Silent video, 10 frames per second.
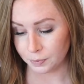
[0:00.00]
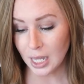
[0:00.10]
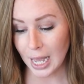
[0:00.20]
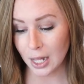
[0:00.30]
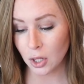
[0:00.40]

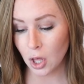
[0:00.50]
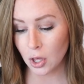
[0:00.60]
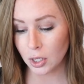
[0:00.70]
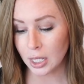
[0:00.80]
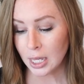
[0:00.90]
How
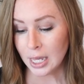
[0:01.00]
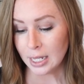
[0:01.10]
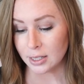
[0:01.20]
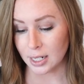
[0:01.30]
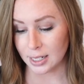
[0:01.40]
long
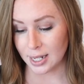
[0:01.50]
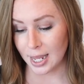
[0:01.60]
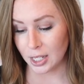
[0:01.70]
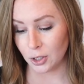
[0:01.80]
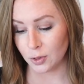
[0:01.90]
did it
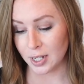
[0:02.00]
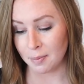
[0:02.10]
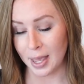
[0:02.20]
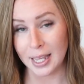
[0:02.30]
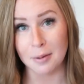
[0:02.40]
take you to
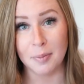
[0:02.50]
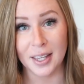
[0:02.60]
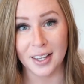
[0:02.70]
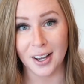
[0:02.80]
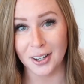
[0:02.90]
make it
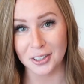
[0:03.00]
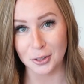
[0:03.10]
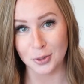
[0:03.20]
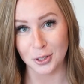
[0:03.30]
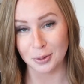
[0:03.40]
big on
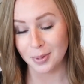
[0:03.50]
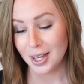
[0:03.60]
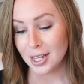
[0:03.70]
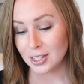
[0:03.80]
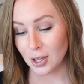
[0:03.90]
YouTube?
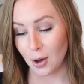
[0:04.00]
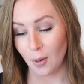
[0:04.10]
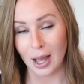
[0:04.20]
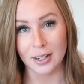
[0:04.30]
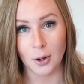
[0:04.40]

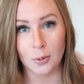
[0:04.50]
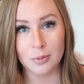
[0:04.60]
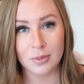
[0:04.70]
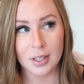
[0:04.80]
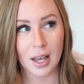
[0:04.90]
So I
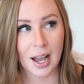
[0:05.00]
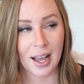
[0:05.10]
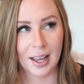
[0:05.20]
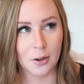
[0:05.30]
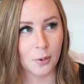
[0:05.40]
don't
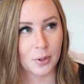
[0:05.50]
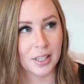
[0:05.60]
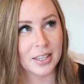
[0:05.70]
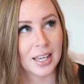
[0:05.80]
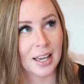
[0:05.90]

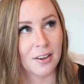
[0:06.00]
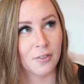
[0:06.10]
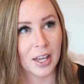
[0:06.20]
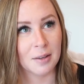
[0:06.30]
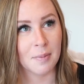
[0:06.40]
really think
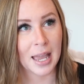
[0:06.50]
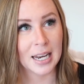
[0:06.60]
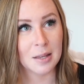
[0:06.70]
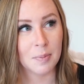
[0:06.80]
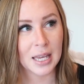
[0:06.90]
I've like
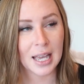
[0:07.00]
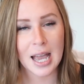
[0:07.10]
made it big.